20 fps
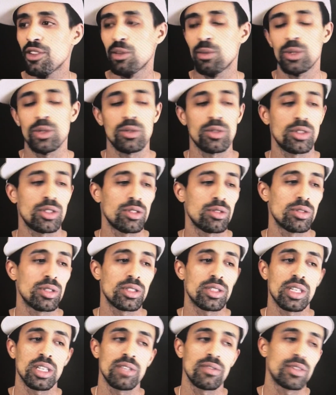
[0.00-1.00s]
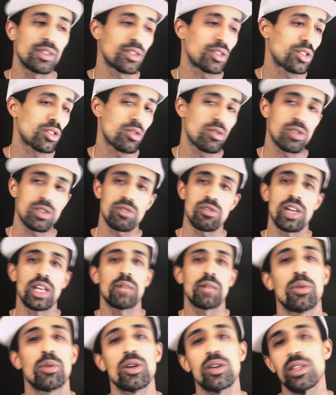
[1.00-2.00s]
between shooting television shows and
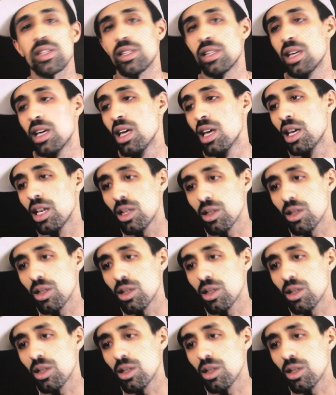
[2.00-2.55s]
books, and,